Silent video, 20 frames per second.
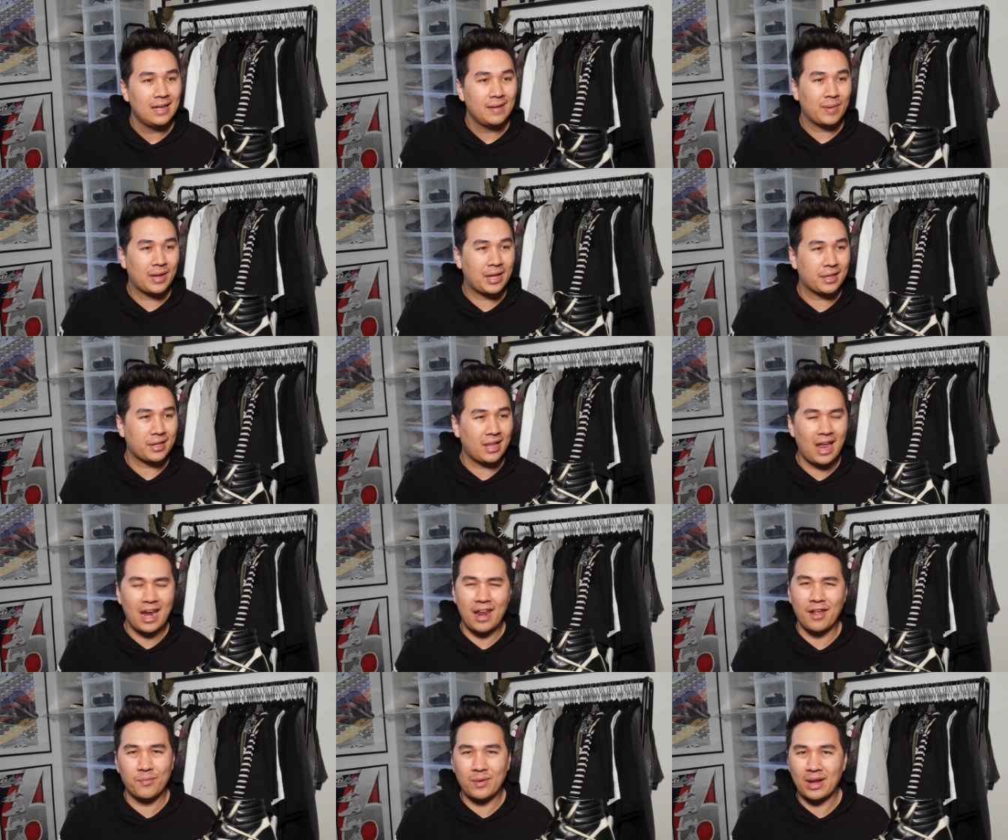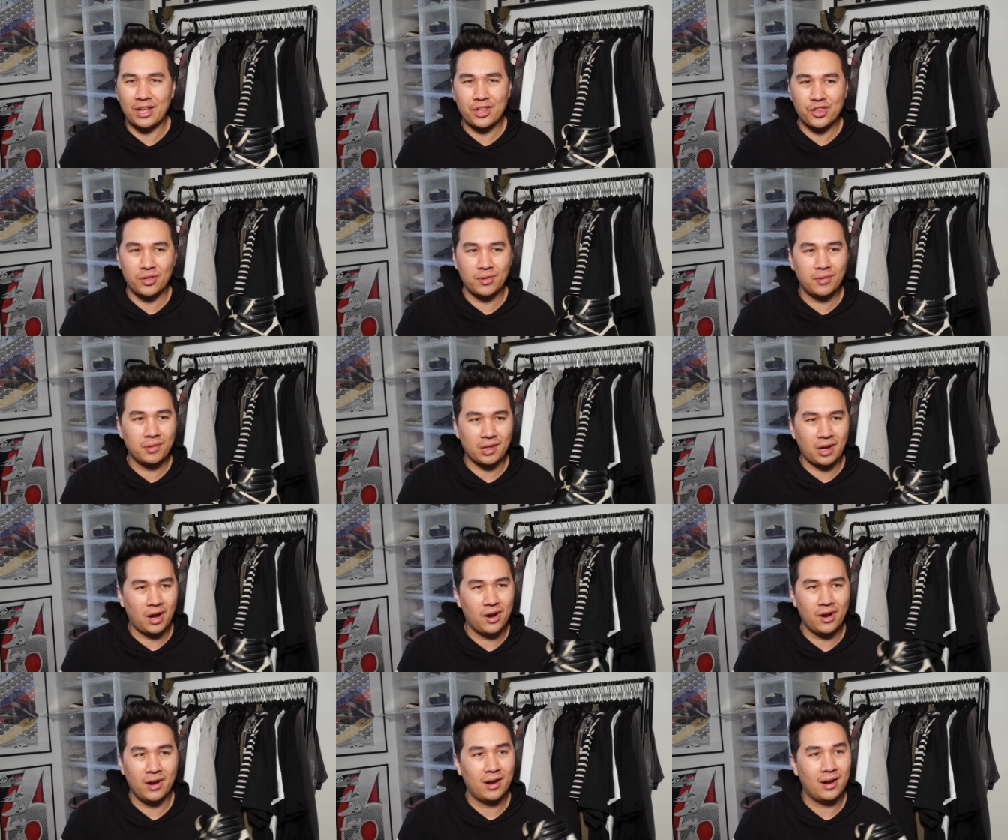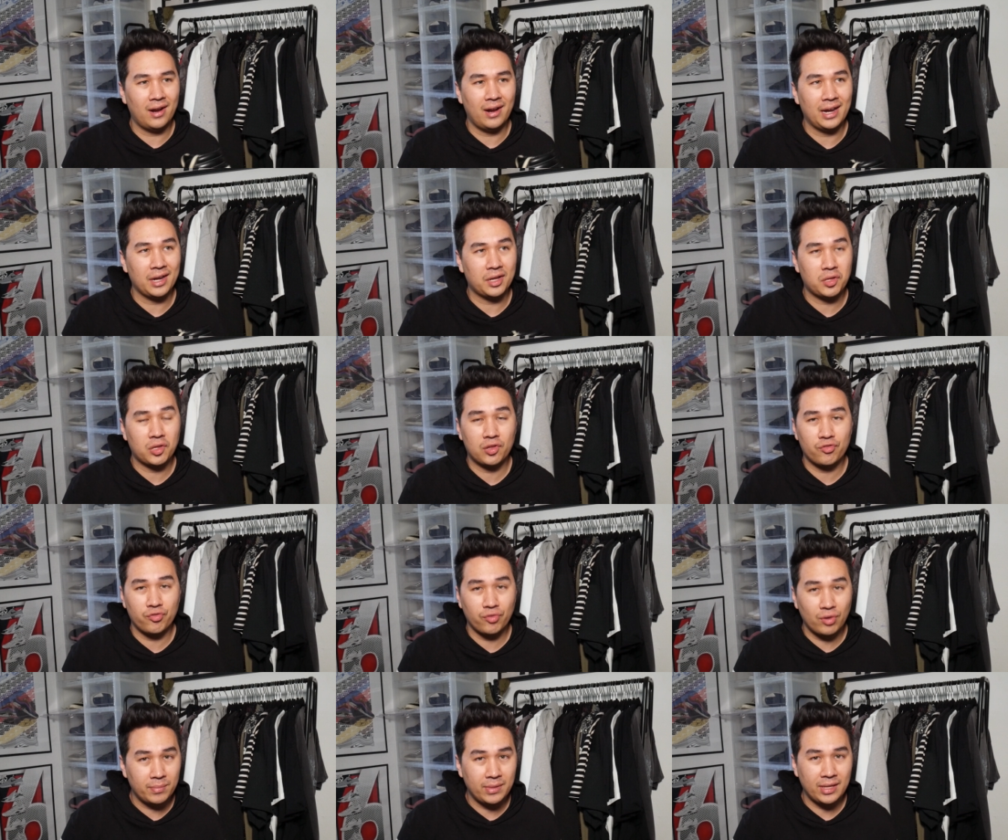because a lot of Rick shoes are
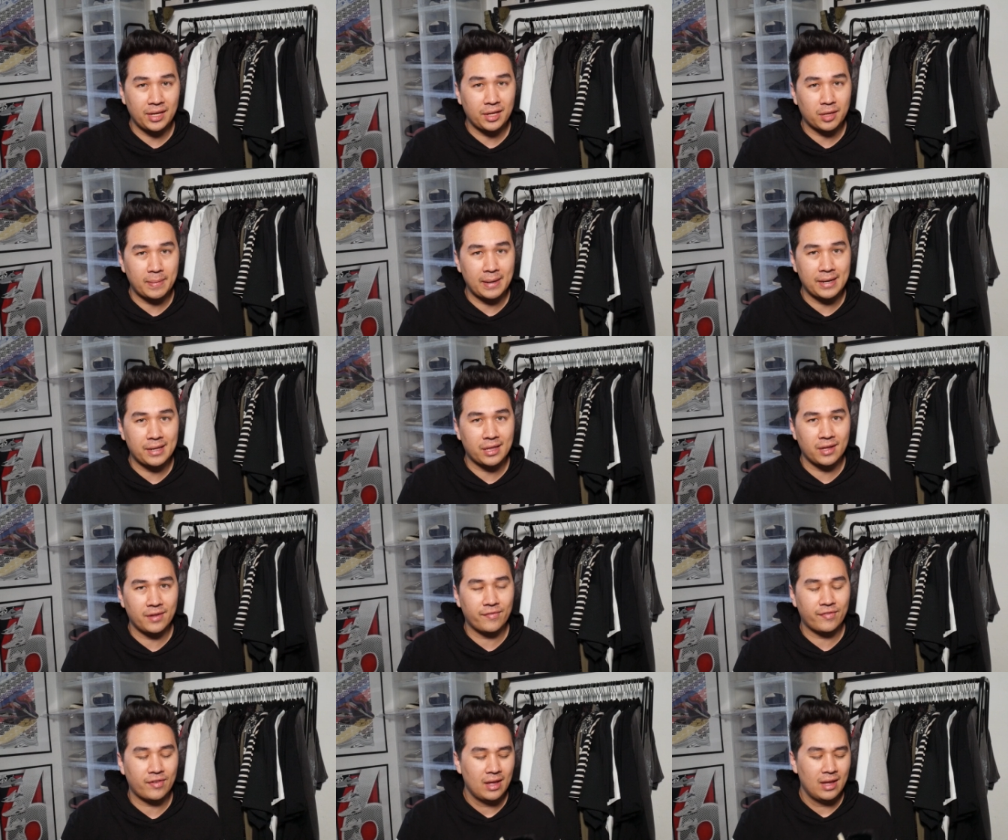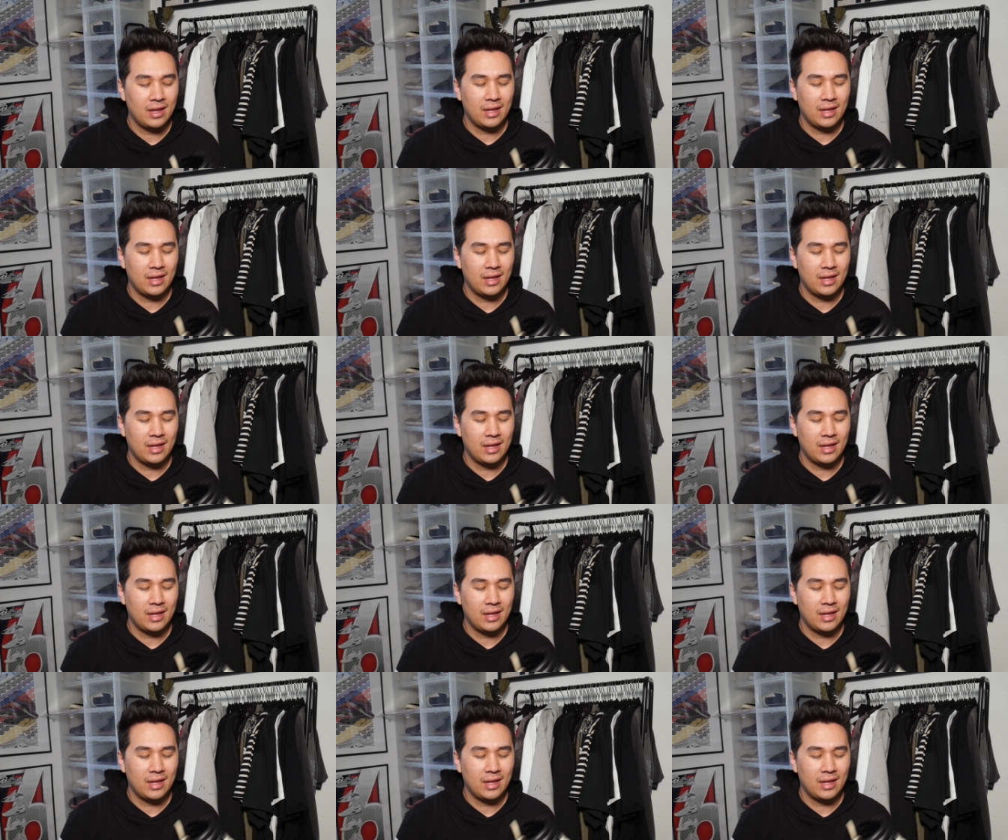extremely expensive.